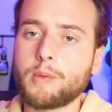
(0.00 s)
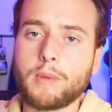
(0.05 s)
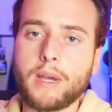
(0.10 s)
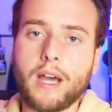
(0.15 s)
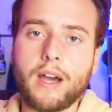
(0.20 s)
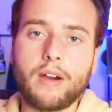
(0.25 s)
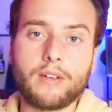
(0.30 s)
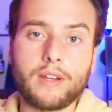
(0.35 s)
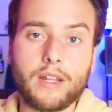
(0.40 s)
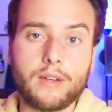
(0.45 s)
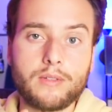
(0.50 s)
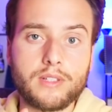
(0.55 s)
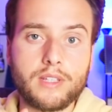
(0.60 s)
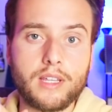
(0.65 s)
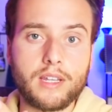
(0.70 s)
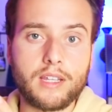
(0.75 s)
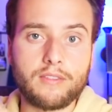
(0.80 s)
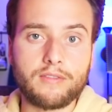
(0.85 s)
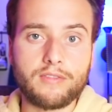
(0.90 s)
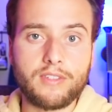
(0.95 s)
about and I was
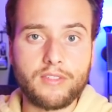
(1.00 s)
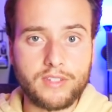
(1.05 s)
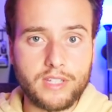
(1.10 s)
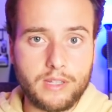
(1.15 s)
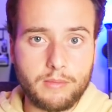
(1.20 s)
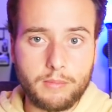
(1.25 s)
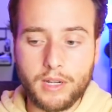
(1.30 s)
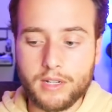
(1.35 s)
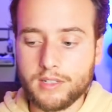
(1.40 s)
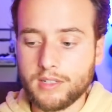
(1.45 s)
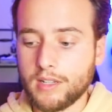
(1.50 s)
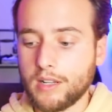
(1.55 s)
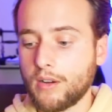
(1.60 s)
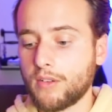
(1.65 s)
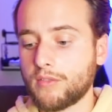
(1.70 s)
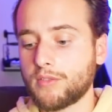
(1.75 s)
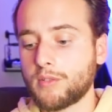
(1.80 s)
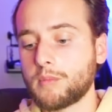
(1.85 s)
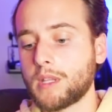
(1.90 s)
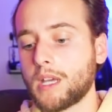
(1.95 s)
getting 15 bucks an
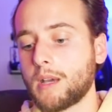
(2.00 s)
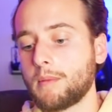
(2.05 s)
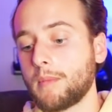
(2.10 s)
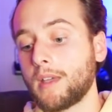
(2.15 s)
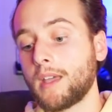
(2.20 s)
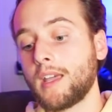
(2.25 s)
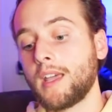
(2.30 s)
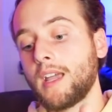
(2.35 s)
hour from them